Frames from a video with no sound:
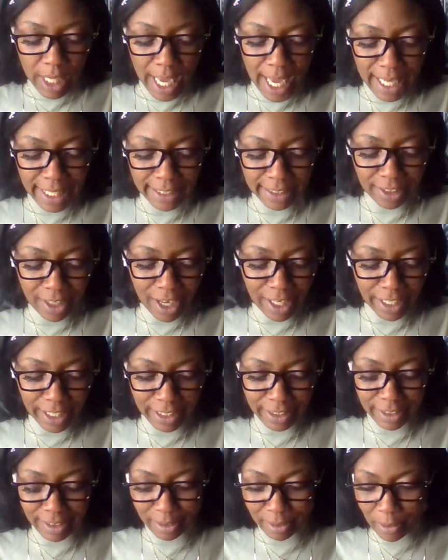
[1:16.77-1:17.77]
Addie's
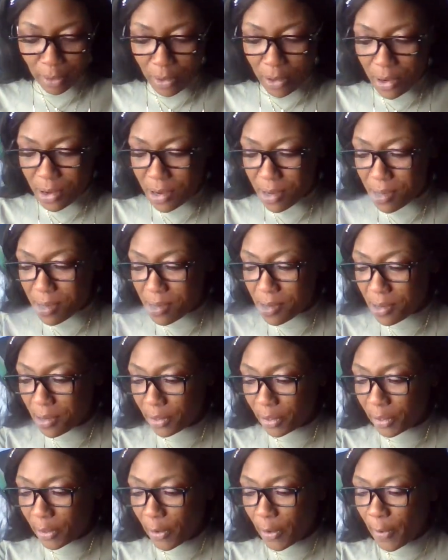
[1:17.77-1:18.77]
darlings.
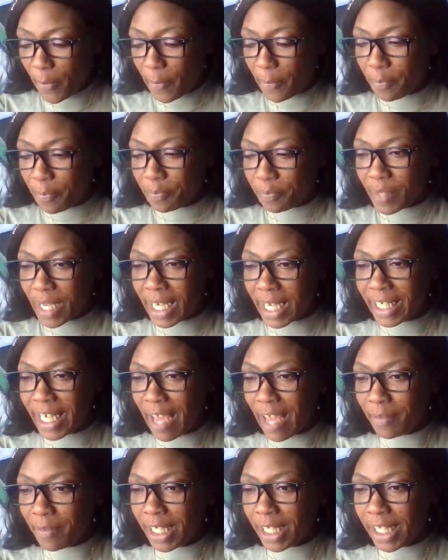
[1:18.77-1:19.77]
I didn't
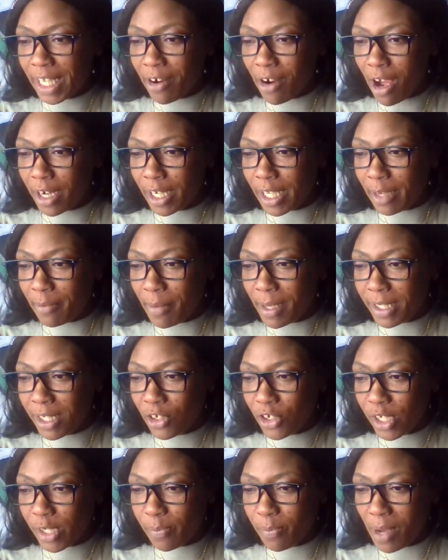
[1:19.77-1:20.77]
have any clairaudient
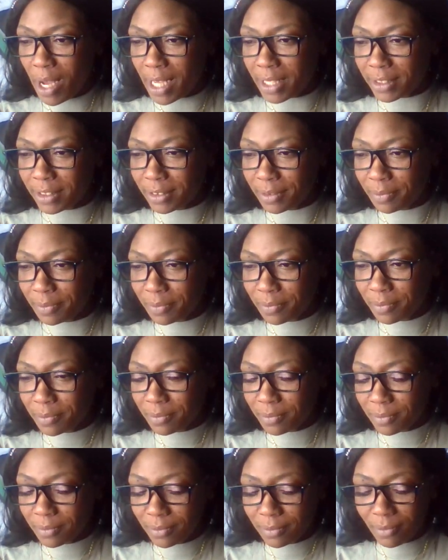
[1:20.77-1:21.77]
messages, but
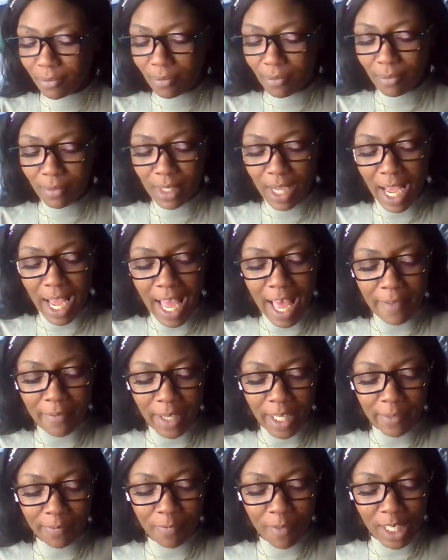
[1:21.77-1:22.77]
I have
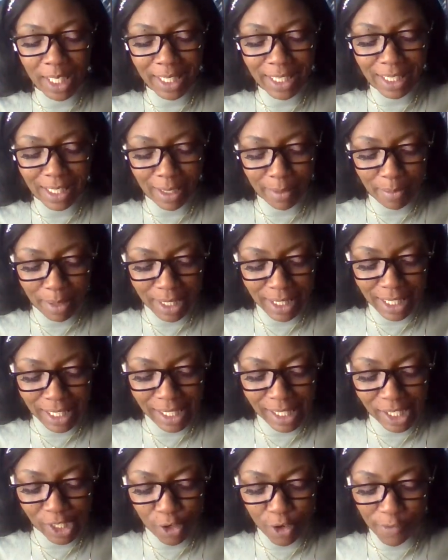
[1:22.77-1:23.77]
infinite
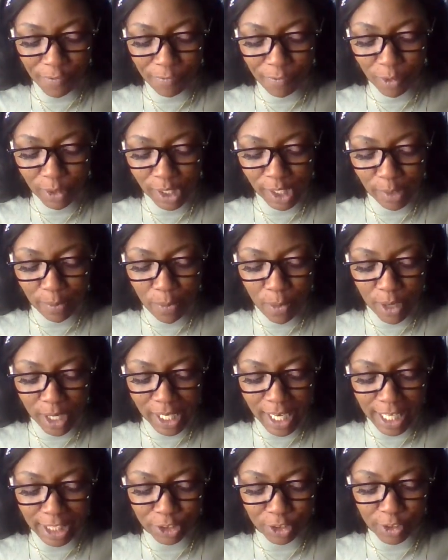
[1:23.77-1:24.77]
abundance. You are fully
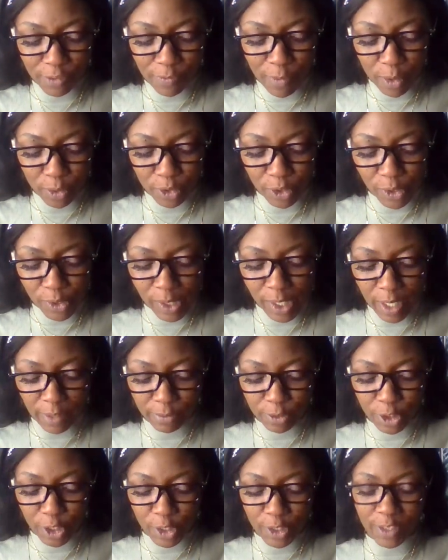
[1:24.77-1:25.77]
supported as you devote
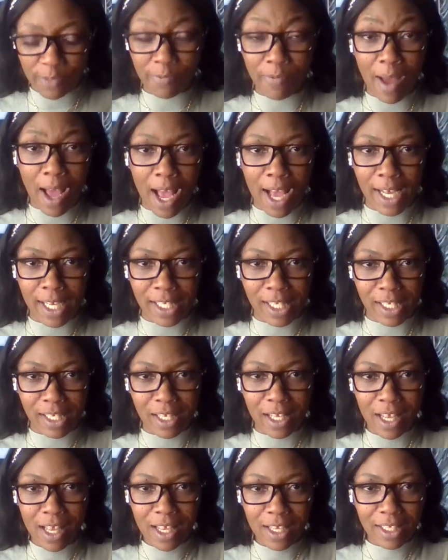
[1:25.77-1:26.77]
yourself to your divine
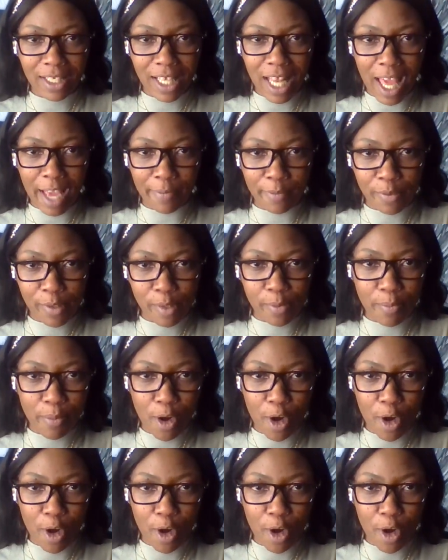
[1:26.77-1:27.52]
life's